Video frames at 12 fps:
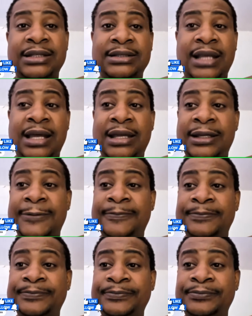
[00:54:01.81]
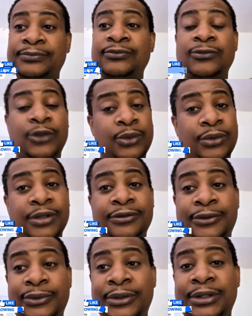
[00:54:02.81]
All right? For real,
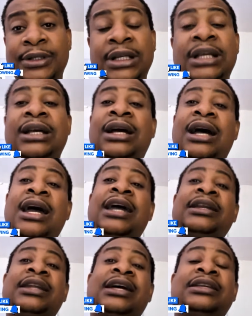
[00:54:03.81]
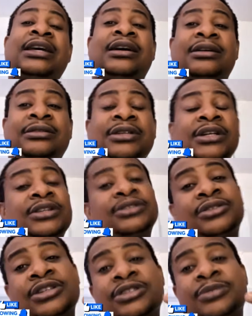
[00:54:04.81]
for real. All right, now, y'all,
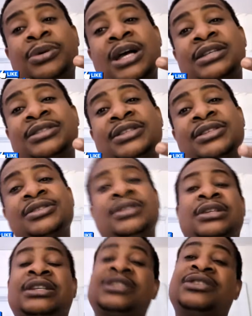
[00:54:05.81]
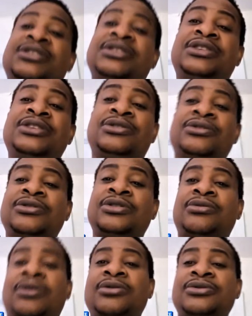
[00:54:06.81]
trust the process. If GT Junior
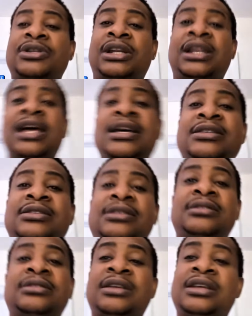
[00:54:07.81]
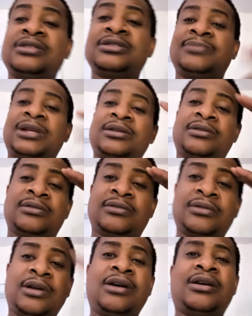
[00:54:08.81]
grows in Alaska, and if they,
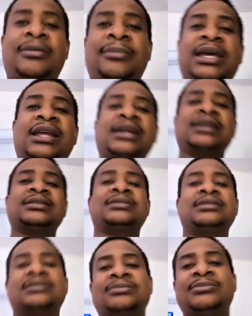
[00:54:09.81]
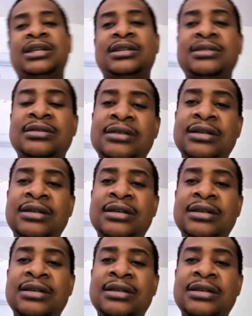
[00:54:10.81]
oh man, I got 6 minutes.